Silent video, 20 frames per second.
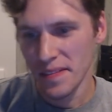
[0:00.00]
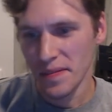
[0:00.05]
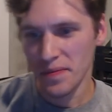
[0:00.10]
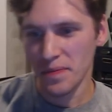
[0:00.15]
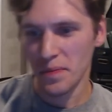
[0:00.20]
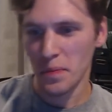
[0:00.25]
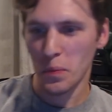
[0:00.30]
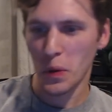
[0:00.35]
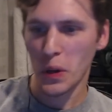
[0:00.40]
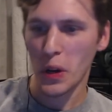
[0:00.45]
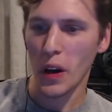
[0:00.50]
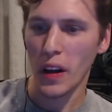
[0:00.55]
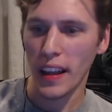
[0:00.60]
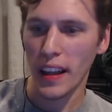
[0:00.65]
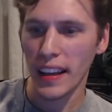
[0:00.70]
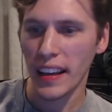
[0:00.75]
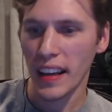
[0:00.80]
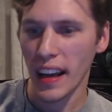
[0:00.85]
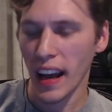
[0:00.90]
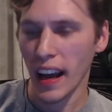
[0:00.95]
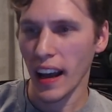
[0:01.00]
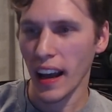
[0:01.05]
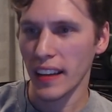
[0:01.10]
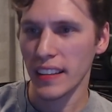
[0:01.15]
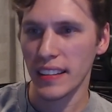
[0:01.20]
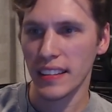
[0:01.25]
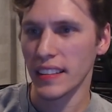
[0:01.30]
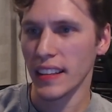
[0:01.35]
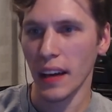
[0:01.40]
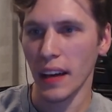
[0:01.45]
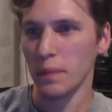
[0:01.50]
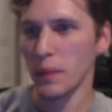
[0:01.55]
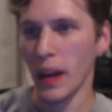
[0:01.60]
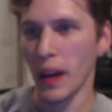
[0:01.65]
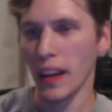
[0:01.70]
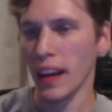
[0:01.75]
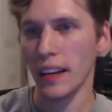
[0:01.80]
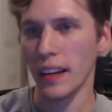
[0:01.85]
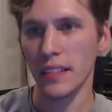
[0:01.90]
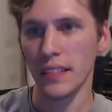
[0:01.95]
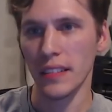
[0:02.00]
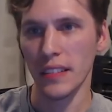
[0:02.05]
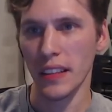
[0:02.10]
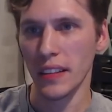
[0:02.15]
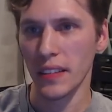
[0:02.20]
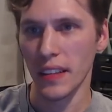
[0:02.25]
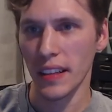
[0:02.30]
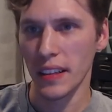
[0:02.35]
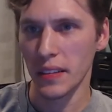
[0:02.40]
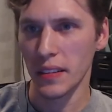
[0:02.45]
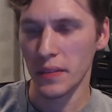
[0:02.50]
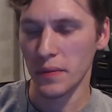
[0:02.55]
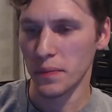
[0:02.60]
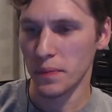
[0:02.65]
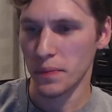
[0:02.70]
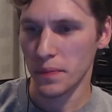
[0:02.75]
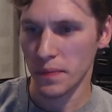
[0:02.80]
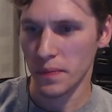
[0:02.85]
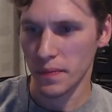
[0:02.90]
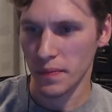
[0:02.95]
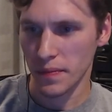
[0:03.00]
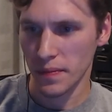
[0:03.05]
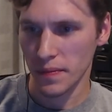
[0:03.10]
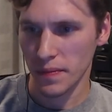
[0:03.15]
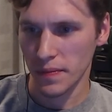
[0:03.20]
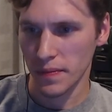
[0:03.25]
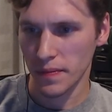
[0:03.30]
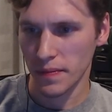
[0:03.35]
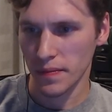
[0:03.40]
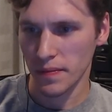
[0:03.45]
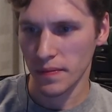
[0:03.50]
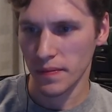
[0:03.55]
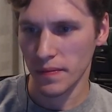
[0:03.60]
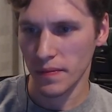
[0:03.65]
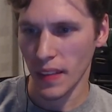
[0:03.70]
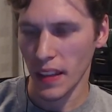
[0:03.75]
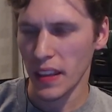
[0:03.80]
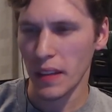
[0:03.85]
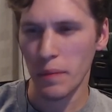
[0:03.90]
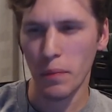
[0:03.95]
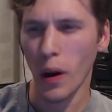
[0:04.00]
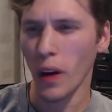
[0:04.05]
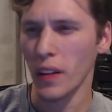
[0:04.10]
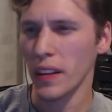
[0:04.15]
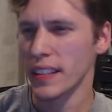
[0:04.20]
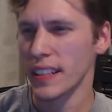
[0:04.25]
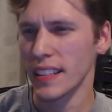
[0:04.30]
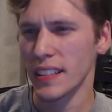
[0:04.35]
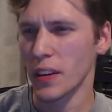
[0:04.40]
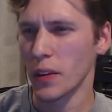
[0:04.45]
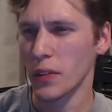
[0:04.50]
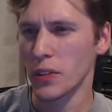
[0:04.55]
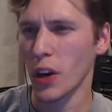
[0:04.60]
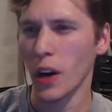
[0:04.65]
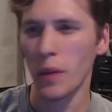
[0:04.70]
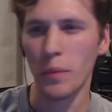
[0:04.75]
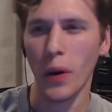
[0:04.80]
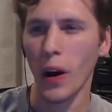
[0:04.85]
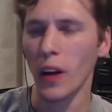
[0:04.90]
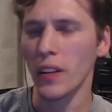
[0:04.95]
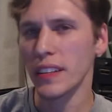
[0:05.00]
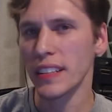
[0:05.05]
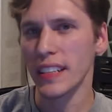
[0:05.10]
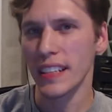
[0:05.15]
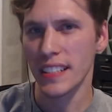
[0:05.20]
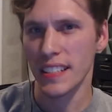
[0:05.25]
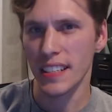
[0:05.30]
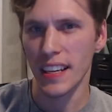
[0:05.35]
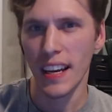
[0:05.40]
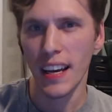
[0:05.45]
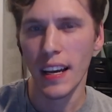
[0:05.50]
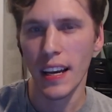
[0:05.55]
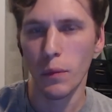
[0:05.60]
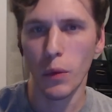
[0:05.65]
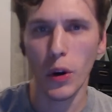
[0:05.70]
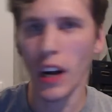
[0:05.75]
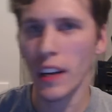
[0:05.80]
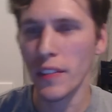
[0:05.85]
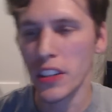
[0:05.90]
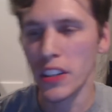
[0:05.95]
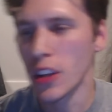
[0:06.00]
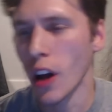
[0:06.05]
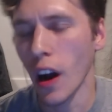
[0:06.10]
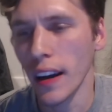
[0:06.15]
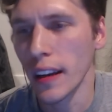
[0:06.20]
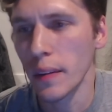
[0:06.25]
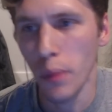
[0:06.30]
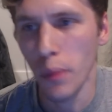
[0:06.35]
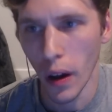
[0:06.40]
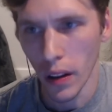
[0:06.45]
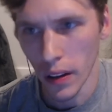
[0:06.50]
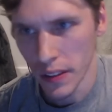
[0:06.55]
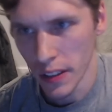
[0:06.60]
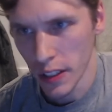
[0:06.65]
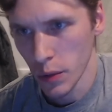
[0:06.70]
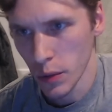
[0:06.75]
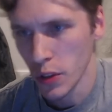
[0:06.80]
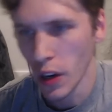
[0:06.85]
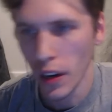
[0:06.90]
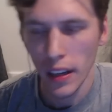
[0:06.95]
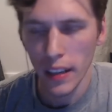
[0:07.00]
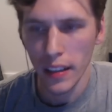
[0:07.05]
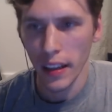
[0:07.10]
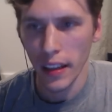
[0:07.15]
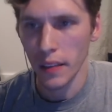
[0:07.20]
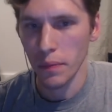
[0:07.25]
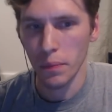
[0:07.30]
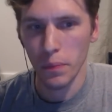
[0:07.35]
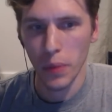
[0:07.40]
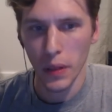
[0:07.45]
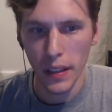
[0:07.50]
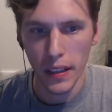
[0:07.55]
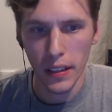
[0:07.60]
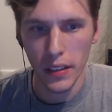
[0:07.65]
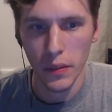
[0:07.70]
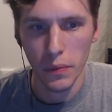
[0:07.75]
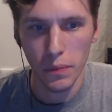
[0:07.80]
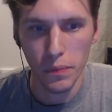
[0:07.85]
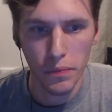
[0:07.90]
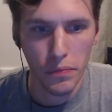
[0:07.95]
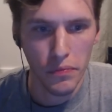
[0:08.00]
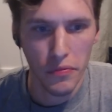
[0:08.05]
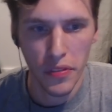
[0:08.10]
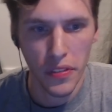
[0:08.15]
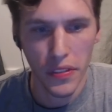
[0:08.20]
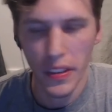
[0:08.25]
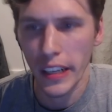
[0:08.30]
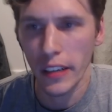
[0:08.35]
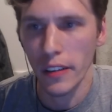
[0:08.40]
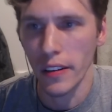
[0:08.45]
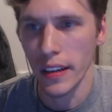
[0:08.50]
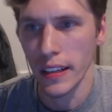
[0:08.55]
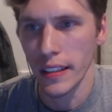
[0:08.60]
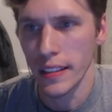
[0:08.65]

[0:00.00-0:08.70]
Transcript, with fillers: But no, I, I, I'm not, I don't know, like, uh, I think politics, you don't talk politics. We're not even talking politics. We're talking like political theories.